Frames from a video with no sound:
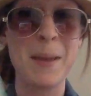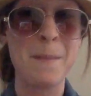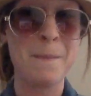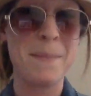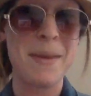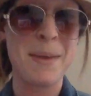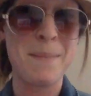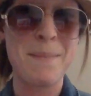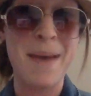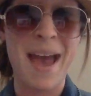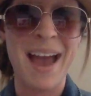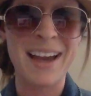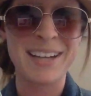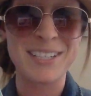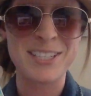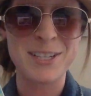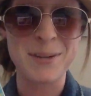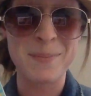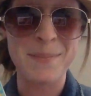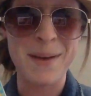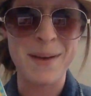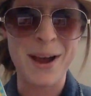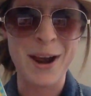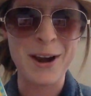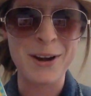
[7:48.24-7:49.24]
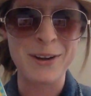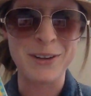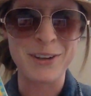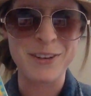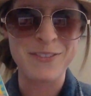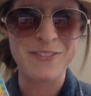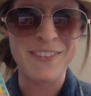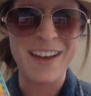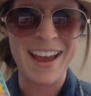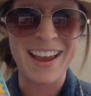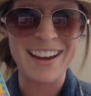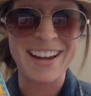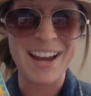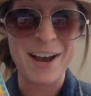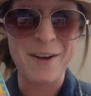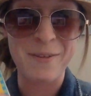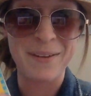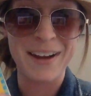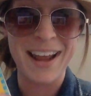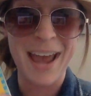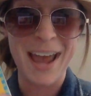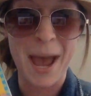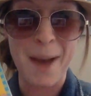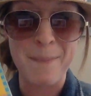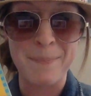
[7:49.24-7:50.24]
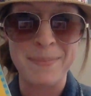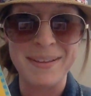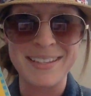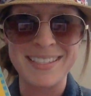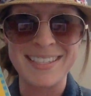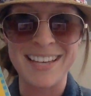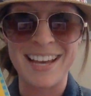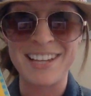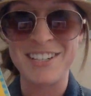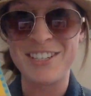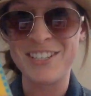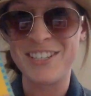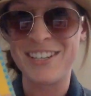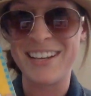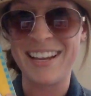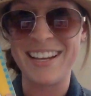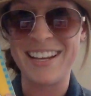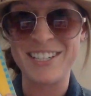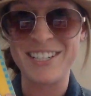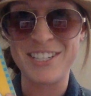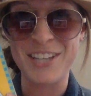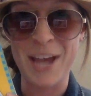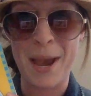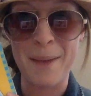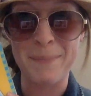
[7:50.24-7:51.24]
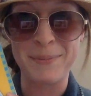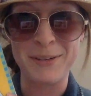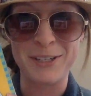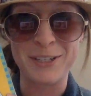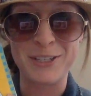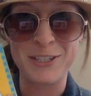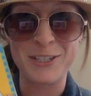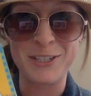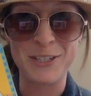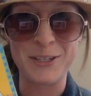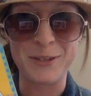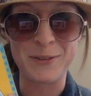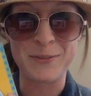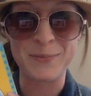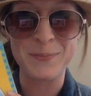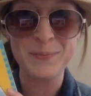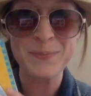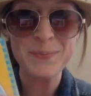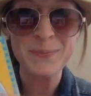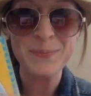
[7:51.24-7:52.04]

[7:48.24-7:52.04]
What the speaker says: Be back tomorrow to find out what happens in chapter 2.